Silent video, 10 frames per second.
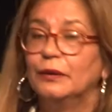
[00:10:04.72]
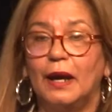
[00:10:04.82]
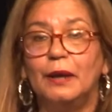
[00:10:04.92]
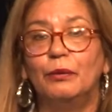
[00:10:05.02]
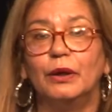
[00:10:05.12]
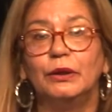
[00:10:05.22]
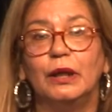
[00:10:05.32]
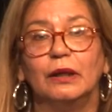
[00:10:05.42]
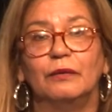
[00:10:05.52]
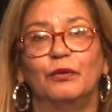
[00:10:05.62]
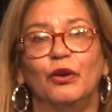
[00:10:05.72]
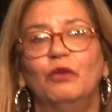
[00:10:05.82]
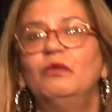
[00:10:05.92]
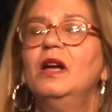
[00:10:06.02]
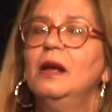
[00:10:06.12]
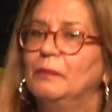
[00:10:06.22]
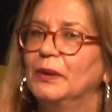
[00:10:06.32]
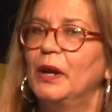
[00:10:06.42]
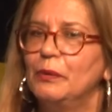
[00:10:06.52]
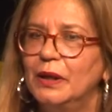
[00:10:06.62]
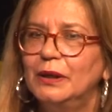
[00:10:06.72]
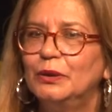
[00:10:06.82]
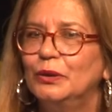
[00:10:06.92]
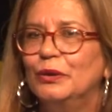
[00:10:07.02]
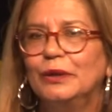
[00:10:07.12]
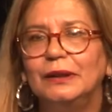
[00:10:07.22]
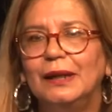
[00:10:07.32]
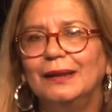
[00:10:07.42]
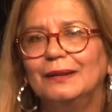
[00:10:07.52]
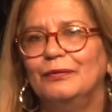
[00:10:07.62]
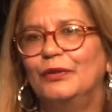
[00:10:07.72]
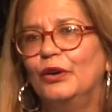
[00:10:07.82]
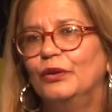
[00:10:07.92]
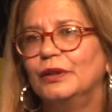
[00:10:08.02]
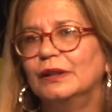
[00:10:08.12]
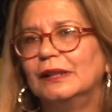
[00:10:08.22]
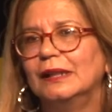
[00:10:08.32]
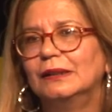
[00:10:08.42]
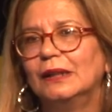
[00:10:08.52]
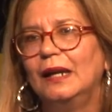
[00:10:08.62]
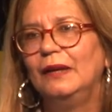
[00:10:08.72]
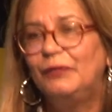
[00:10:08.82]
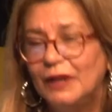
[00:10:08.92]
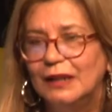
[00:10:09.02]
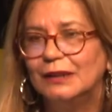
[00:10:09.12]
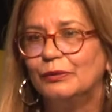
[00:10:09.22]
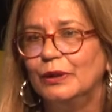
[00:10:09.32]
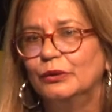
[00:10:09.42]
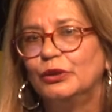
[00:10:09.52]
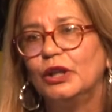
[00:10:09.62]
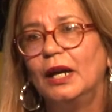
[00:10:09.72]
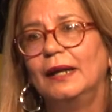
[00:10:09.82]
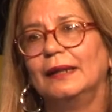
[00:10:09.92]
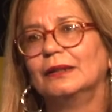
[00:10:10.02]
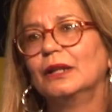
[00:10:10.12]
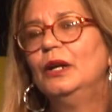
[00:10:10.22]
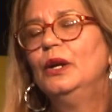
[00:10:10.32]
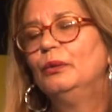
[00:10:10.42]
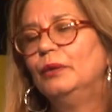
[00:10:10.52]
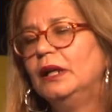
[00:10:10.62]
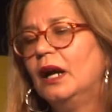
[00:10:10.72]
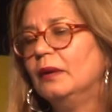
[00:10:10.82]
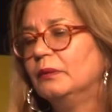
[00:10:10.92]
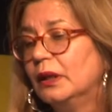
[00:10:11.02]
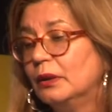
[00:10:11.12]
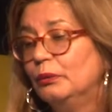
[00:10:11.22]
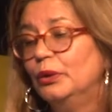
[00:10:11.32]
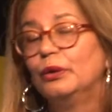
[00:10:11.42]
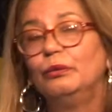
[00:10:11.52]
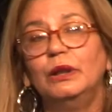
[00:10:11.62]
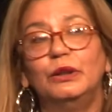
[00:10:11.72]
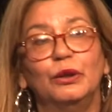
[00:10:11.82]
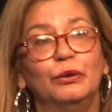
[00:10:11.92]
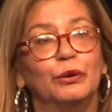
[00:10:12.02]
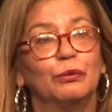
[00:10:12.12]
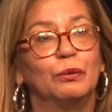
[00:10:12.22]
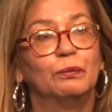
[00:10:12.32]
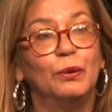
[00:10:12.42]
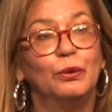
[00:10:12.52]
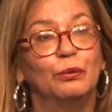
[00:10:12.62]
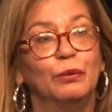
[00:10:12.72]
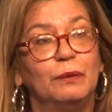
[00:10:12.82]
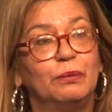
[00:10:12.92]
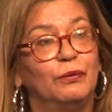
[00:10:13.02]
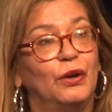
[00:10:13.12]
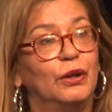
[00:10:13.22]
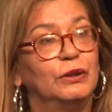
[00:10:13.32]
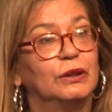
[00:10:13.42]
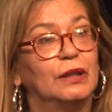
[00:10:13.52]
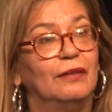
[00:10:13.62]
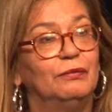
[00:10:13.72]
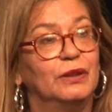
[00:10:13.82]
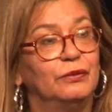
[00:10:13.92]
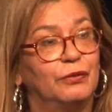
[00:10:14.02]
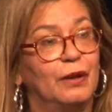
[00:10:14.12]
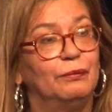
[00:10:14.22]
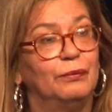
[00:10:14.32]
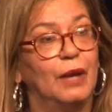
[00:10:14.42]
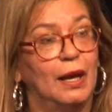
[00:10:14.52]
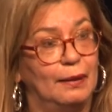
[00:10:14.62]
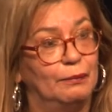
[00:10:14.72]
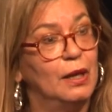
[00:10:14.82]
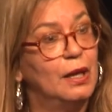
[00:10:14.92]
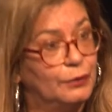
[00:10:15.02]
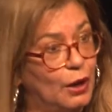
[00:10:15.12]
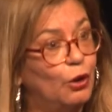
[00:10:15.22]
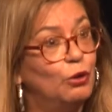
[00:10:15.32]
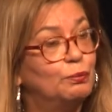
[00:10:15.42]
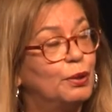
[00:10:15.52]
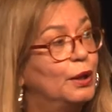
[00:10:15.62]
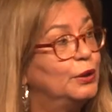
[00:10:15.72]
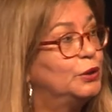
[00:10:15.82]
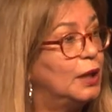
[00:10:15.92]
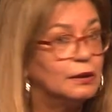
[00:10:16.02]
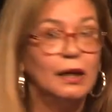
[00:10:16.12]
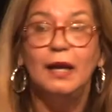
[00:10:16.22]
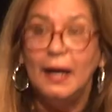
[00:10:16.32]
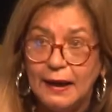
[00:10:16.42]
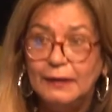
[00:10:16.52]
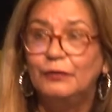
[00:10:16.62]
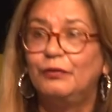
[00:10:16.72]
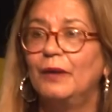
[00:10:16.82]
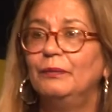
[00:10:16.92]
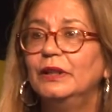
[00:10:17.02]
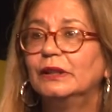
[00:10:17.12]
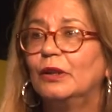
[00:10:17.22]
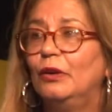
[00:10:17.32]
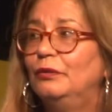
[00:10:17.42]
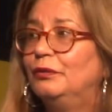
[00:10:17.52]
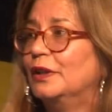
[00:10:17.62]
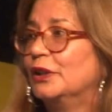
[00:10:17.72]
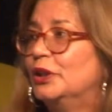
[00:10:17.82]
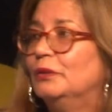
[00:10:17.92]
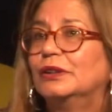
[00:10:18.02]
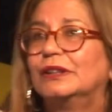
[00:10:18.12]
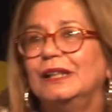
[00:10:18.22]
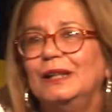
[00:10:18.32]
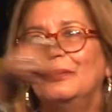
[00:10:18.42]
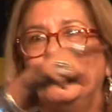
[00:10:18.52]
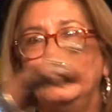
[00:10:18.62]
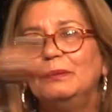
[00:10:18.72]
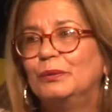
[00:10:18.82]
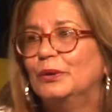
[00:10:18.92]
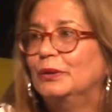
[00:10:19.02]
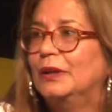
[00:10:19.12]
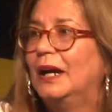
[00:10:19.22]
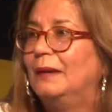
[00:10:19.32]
they want to get involved, but they want to talk and get involved if there's real change. We hope that the work we do and the report we provide to government from the whole project and from this conference, you will see whiteboard,